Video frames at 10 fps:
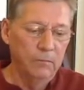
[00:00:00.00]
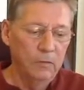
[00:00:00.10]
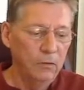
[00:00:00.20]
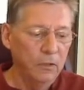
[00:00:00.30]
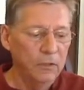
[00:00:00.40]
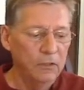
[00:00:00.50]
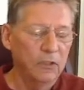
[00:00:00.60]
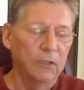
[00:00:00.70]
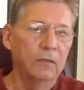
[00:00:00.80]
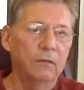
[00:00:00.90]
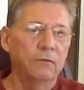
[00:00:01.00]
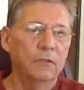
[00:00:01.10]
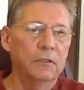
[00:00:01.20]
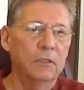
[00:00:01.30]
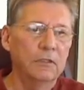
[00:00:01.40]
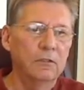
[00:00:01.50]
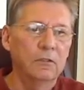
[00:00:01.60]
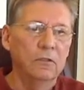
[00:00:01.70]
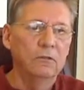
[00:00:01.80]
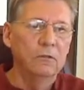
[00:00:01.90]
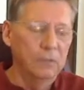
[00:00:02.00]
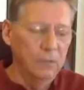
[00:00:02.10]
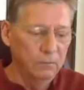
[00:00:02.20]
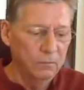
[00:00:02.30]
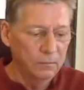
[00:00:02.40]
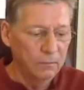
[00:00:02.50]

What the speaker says: You could consider the first 10 students that